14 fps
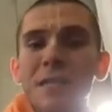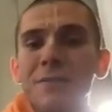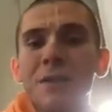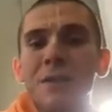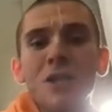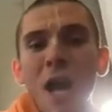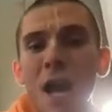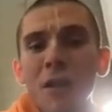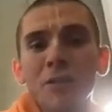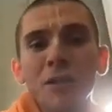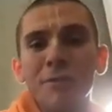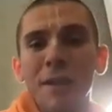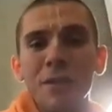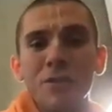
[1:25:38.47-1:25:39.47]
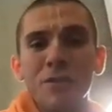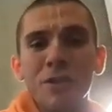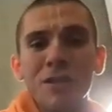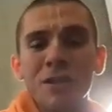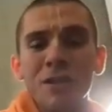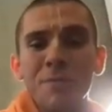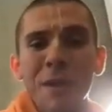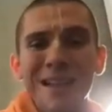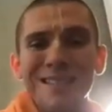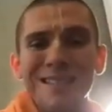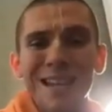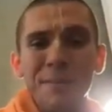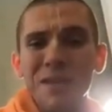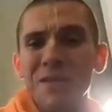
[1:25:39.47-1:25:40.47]
Even a child can relish Krishna's
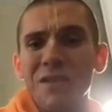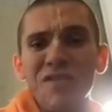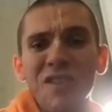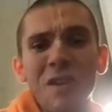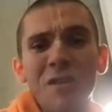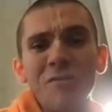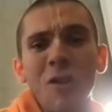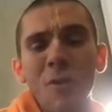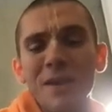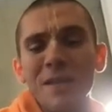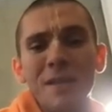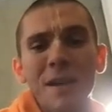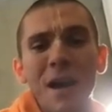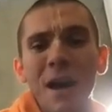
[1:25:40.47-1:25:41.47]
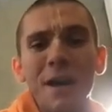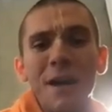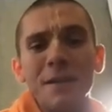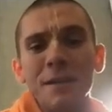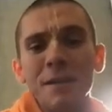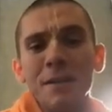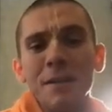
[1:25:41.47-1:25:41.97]
pastimes, even if they don't know he's God.